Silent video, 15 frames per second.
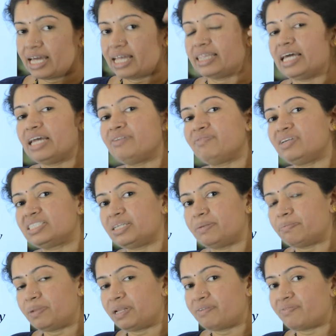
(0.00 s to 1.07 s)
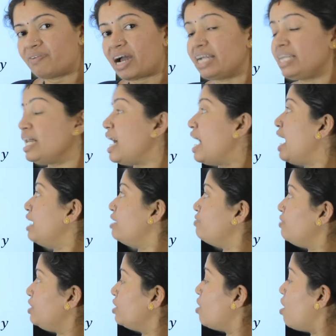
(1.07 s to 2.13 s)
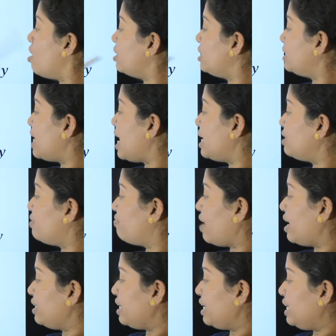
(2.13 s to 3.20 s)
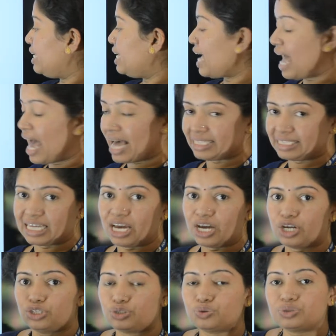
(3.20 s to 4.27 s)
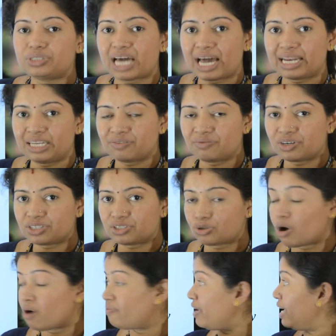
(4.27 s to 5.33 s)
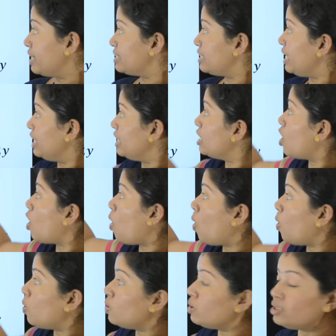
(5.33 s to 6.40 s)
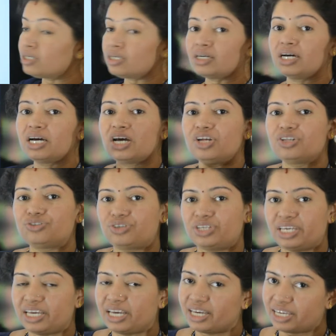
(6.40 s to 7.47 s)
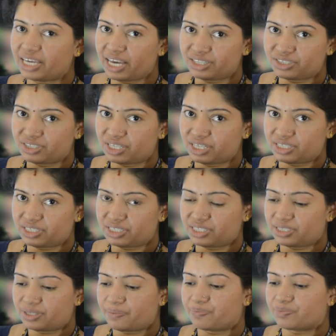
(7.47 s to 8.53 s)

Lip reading: Then we simplified and we got that finally as 2 tan inverse of x in all the 3 cases.